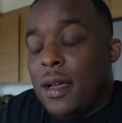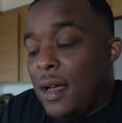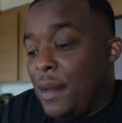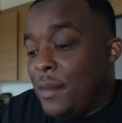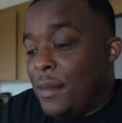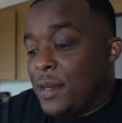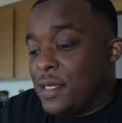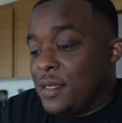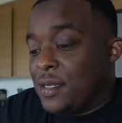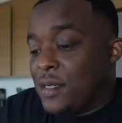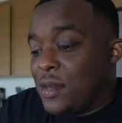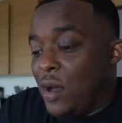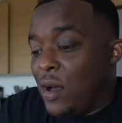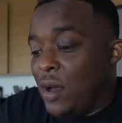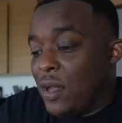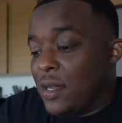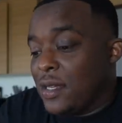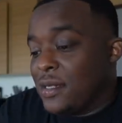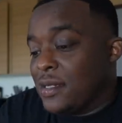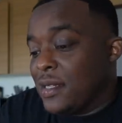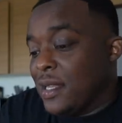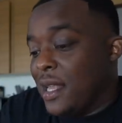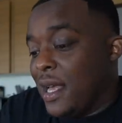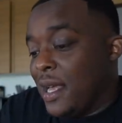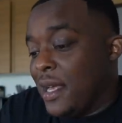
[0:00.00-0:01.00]
gonna just call
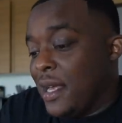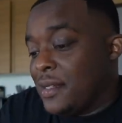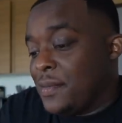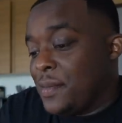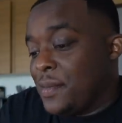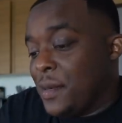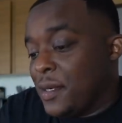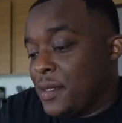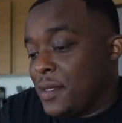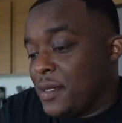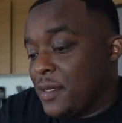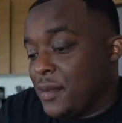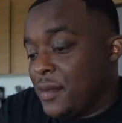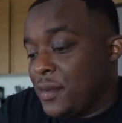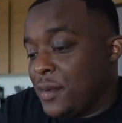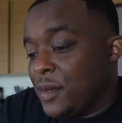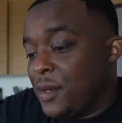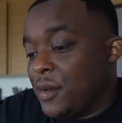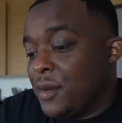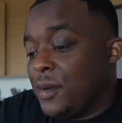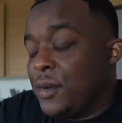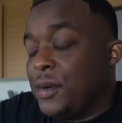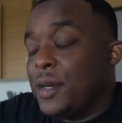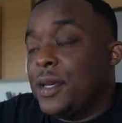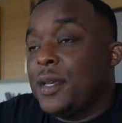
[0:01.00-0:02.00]
this last person
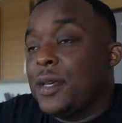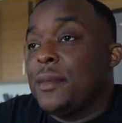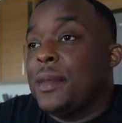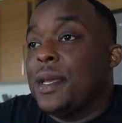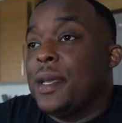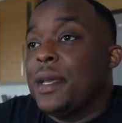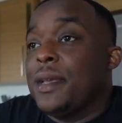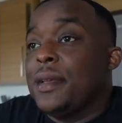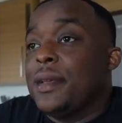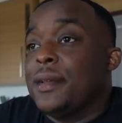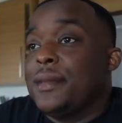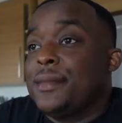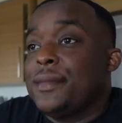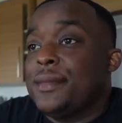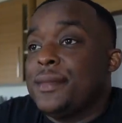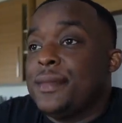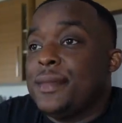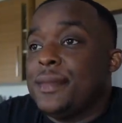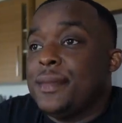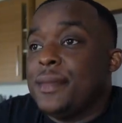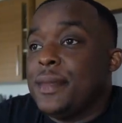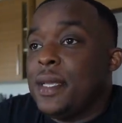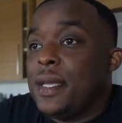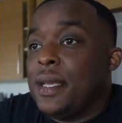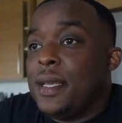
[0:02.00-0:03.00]
real quick, man.
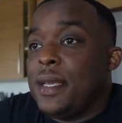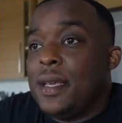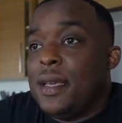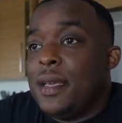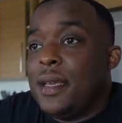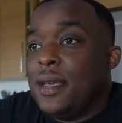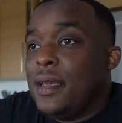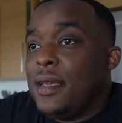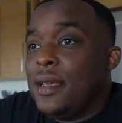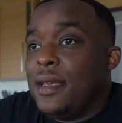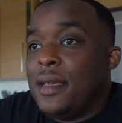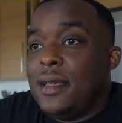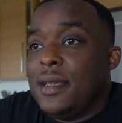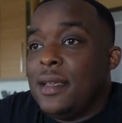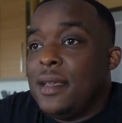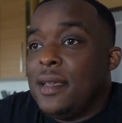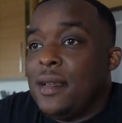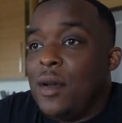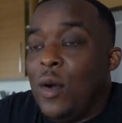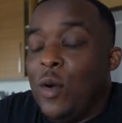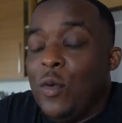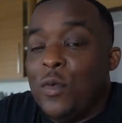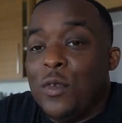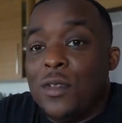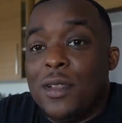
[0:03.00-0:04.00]

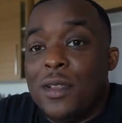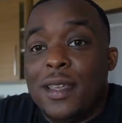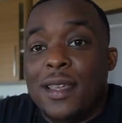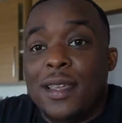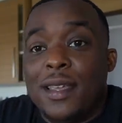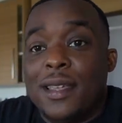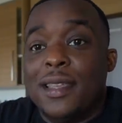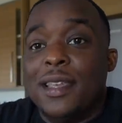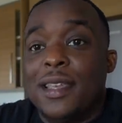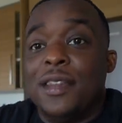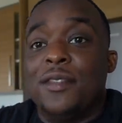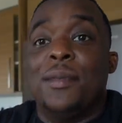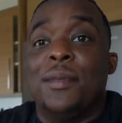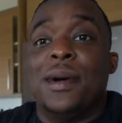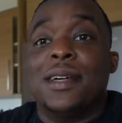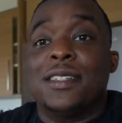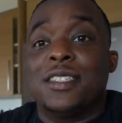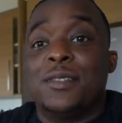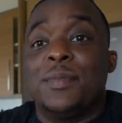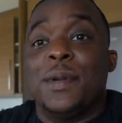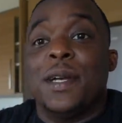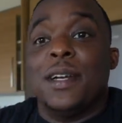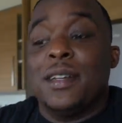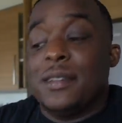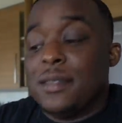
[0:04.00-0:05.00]
Hopefully he can lift my
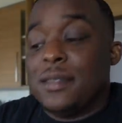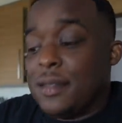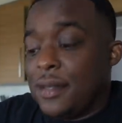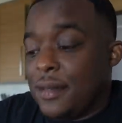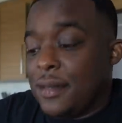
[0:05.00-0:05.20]
spirits up.